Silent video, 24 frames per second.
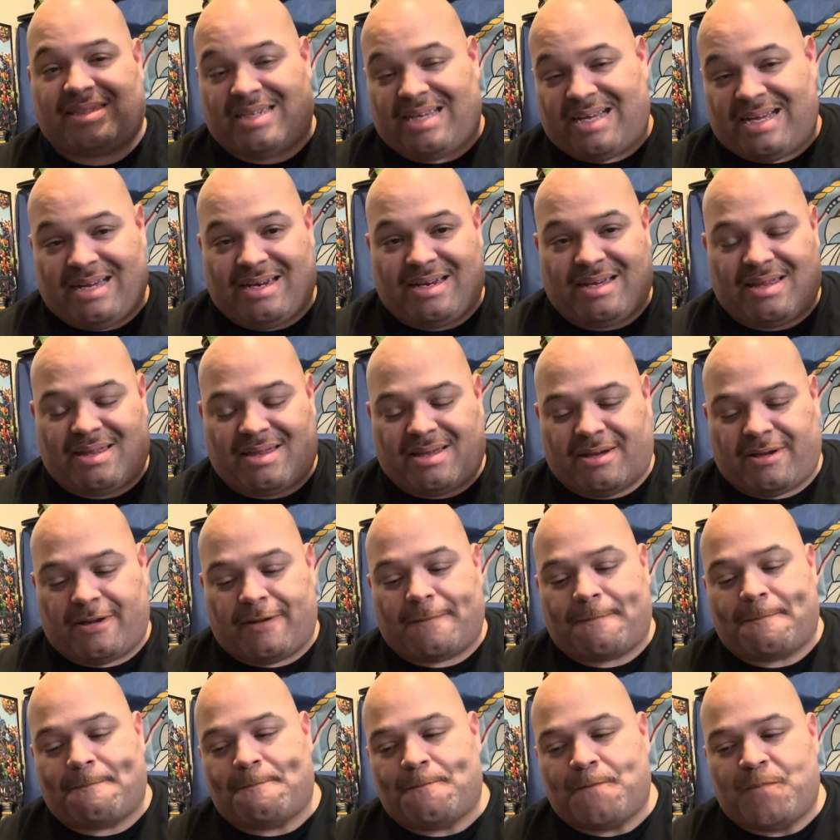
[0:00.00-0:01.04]
to anything.
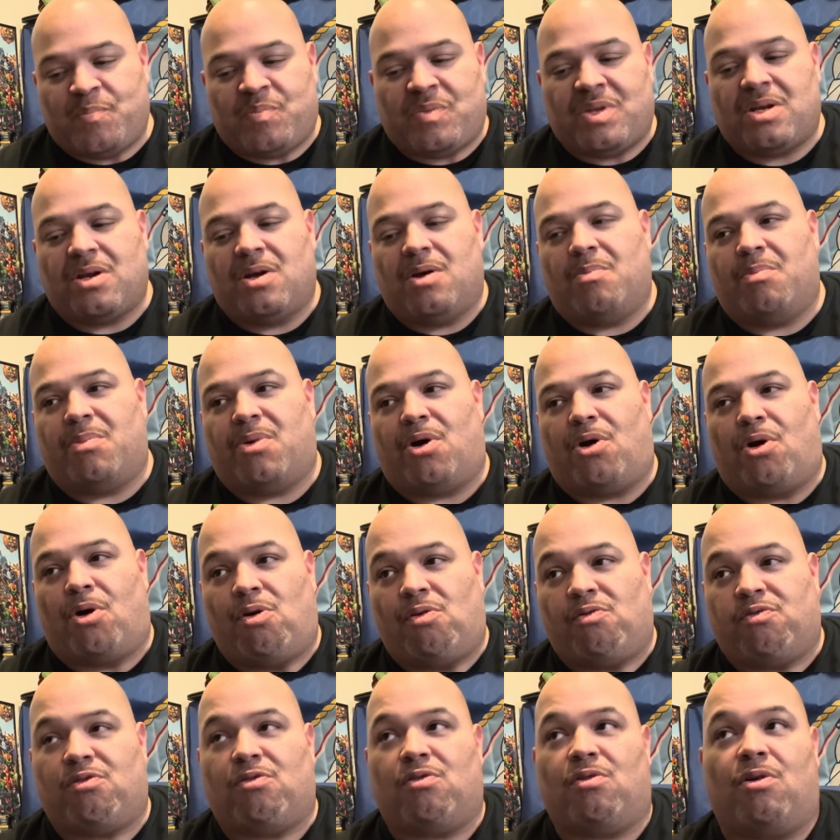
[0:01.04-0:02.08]
But
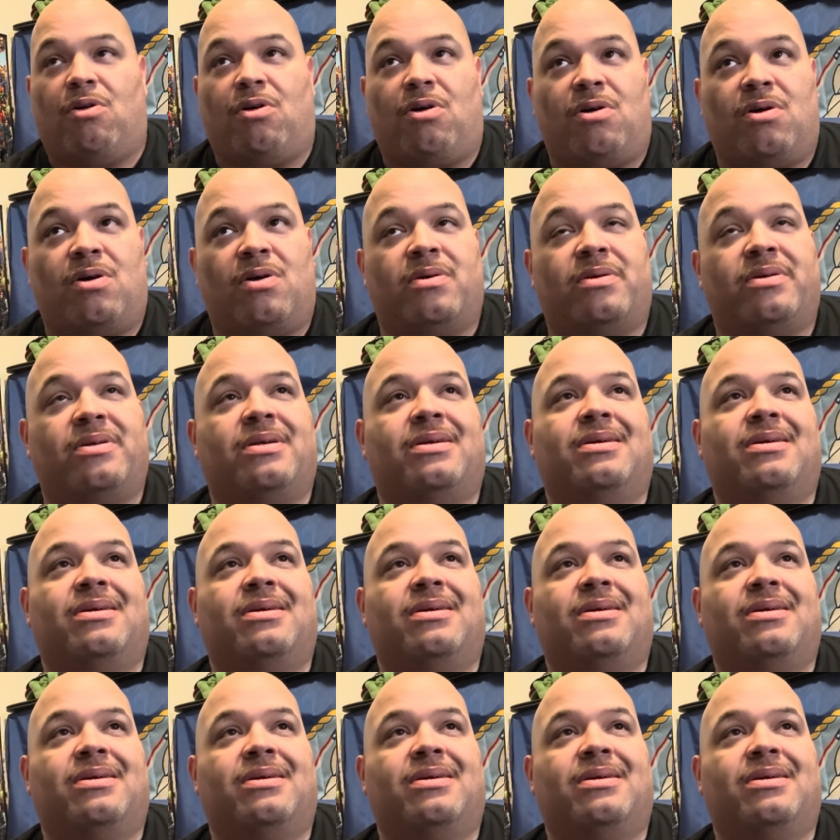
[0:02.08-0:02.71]
overall,